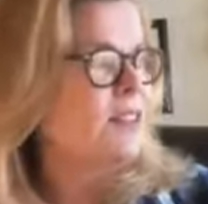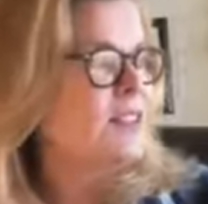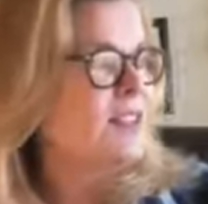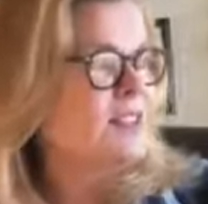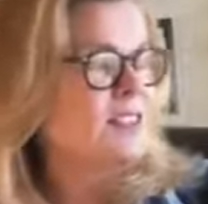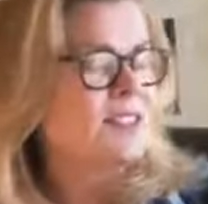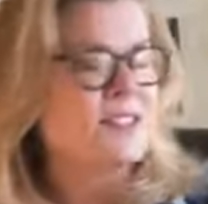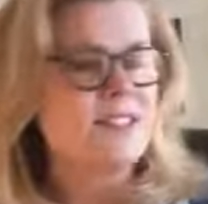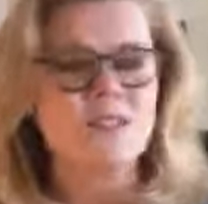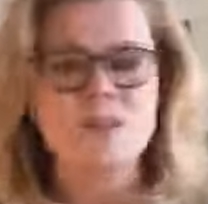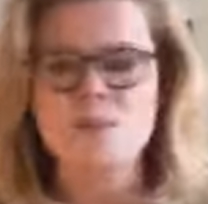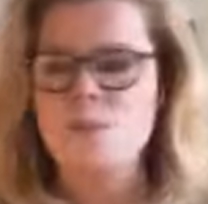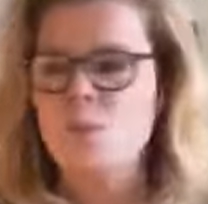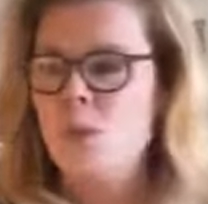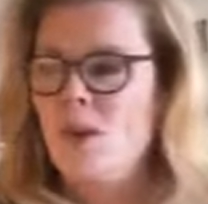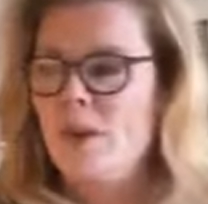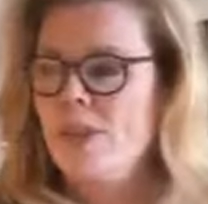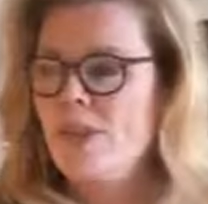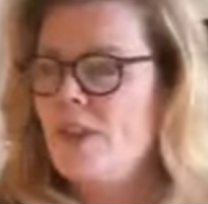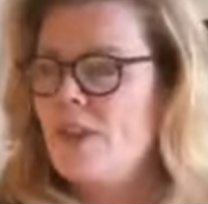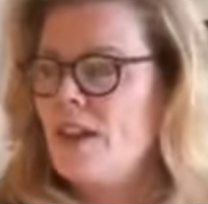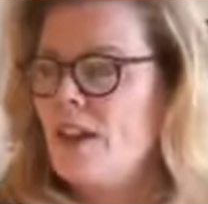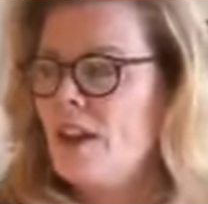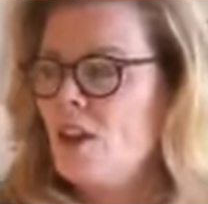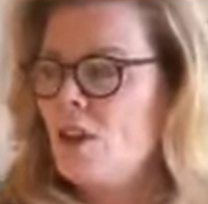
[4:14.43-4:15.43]
this is
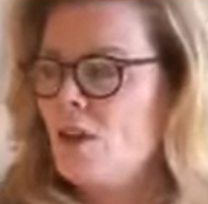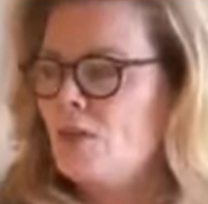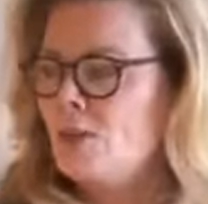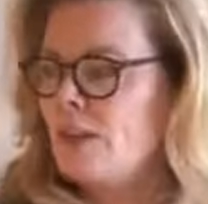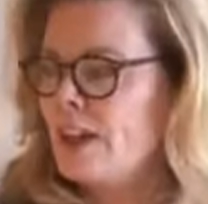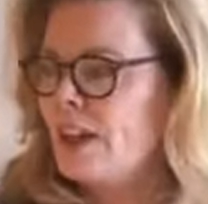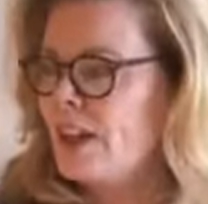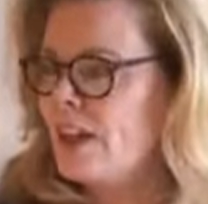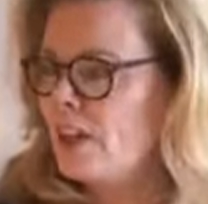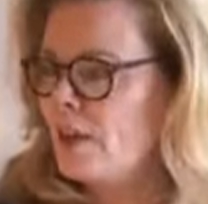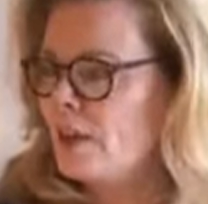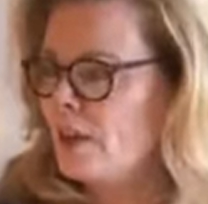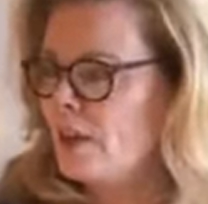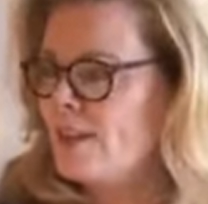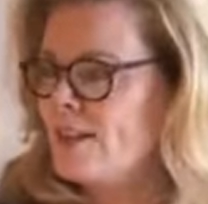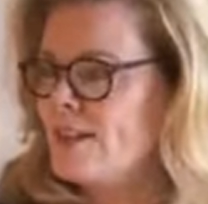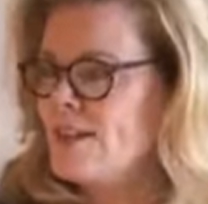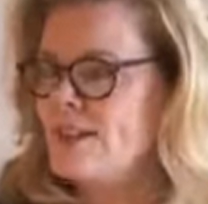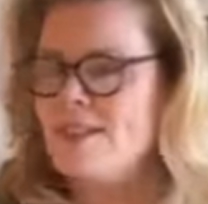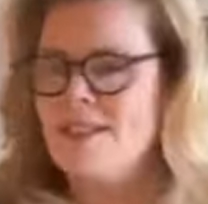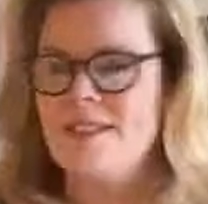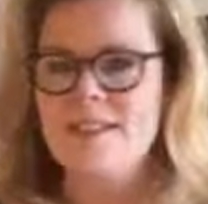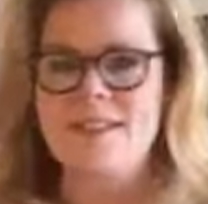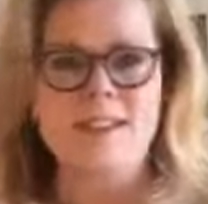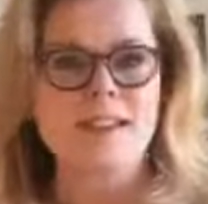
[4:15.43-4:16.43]
one thing over here and
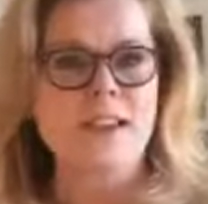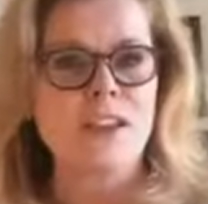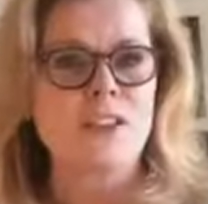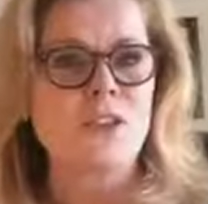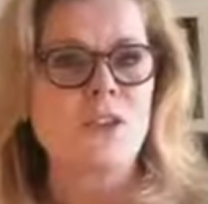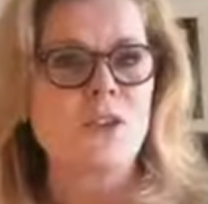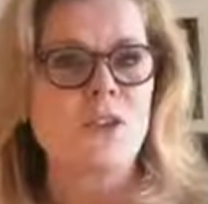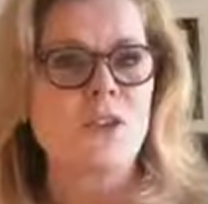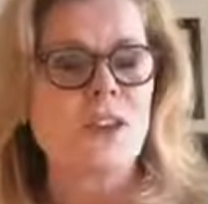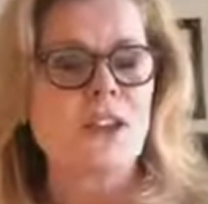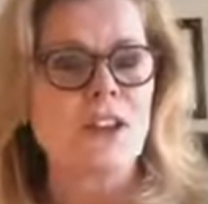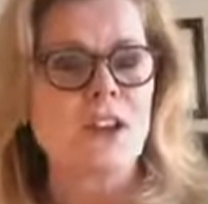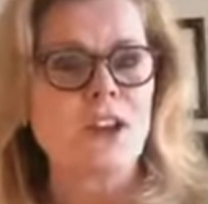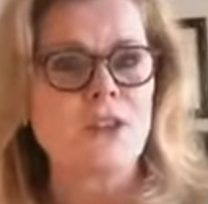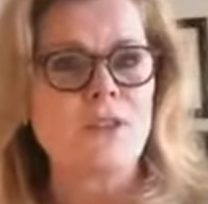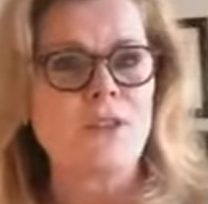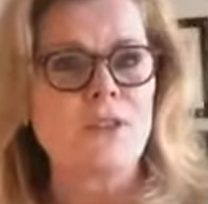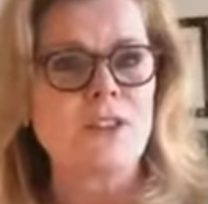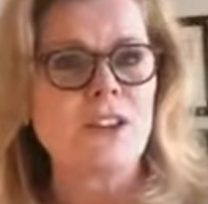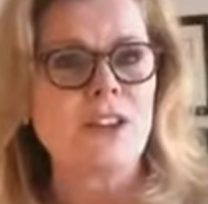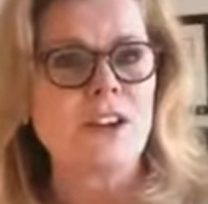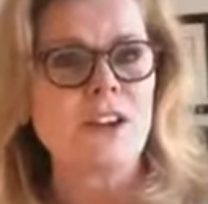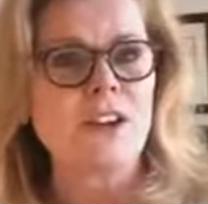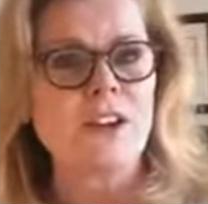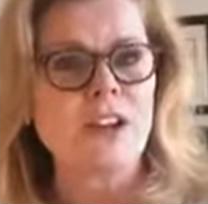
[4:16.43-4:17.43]
this is another thing over
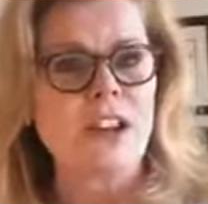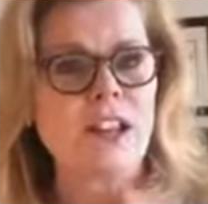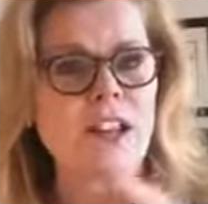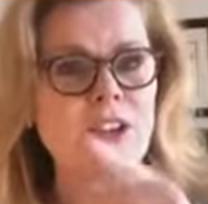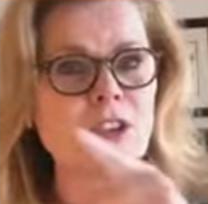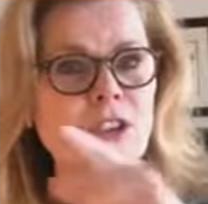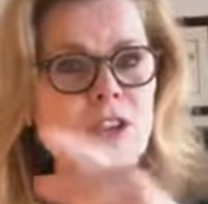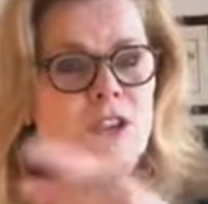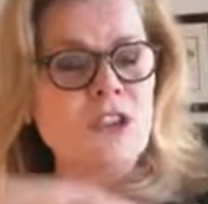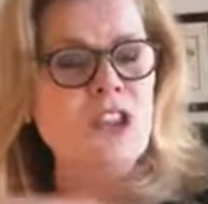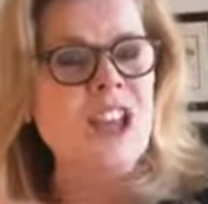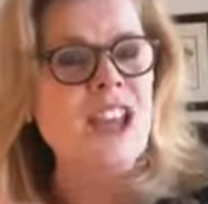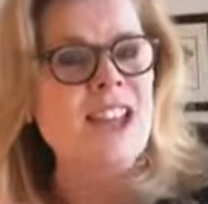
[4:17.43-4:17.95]
there, and,